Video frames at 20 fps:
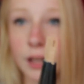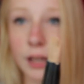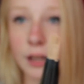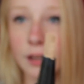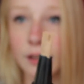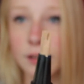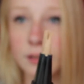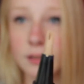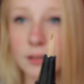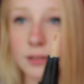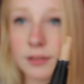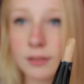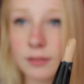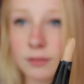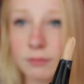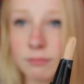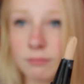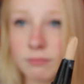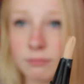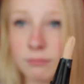and
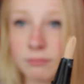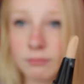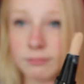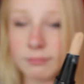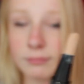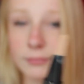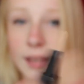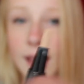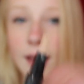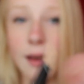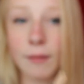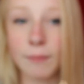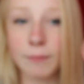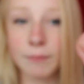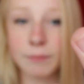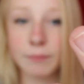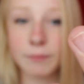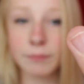yeah.